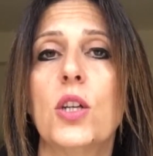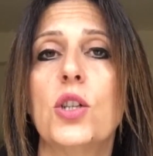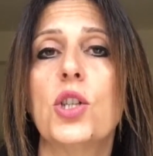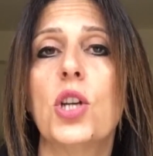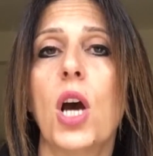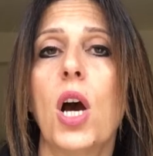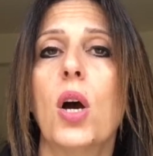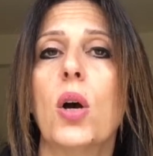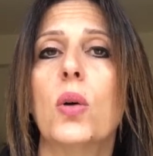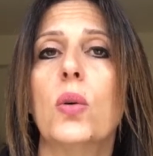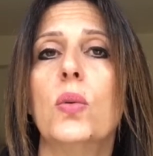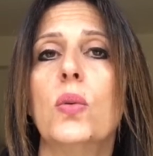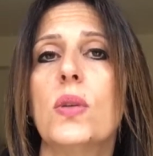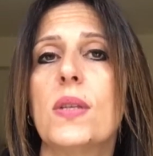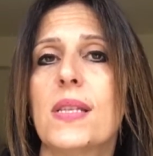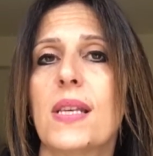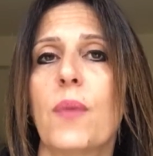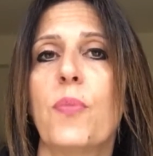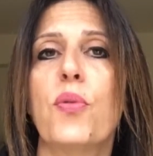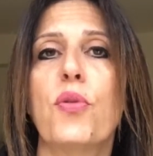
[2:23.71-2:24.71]
toe
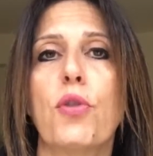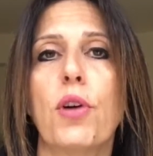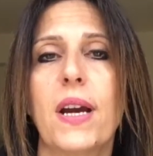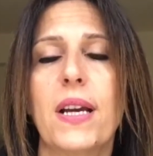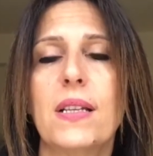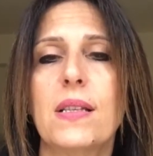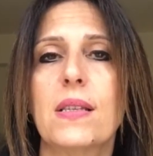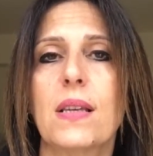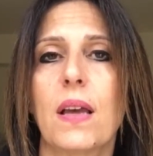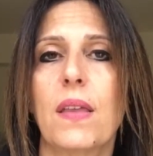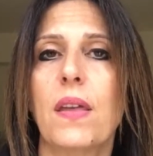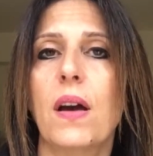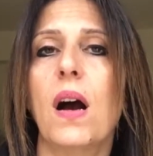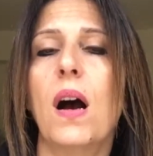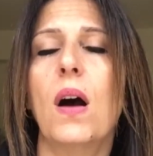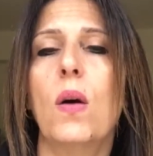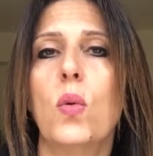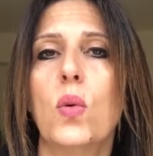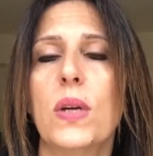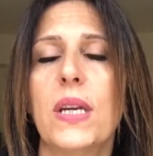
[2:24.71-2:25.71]
separator that
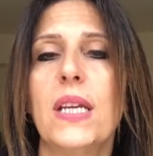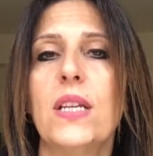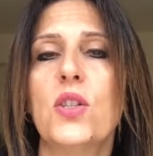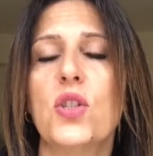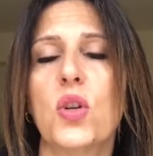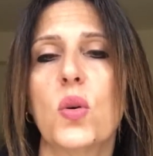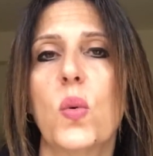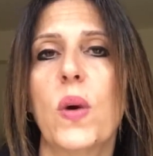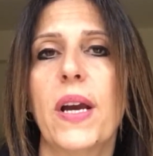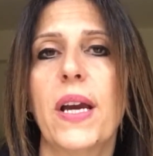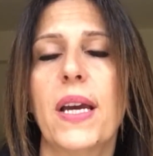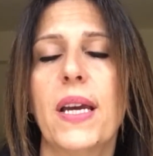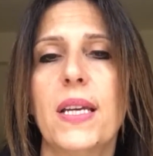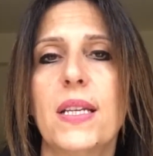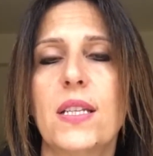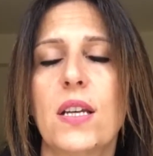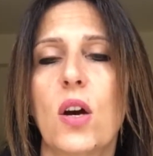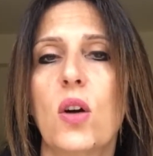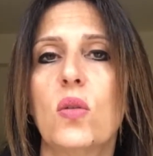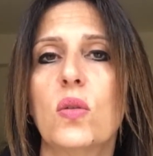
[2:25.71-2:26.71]
I will need to wear, he
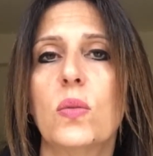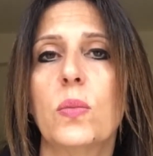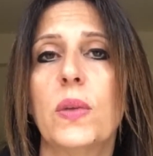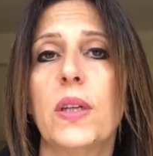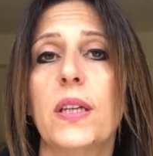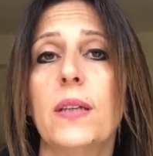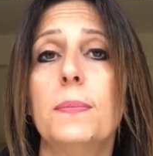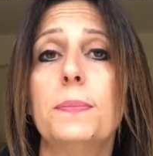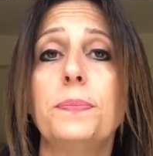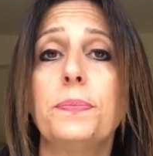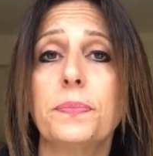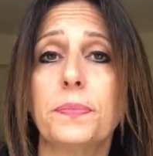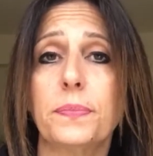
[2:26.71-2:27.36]
told me,